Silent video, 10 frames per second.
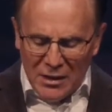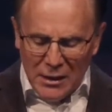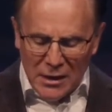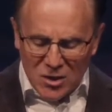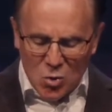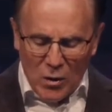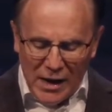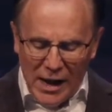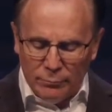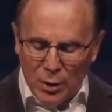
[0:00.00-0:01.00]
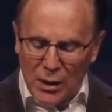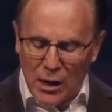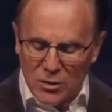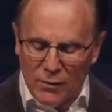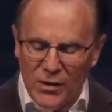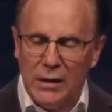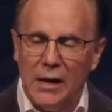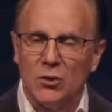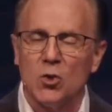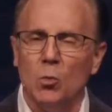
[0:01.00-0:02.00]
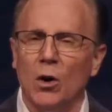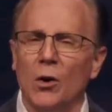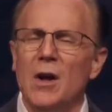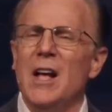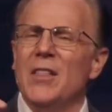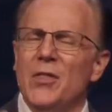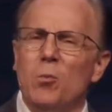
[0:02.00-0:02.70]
emptiness we have because of the next word.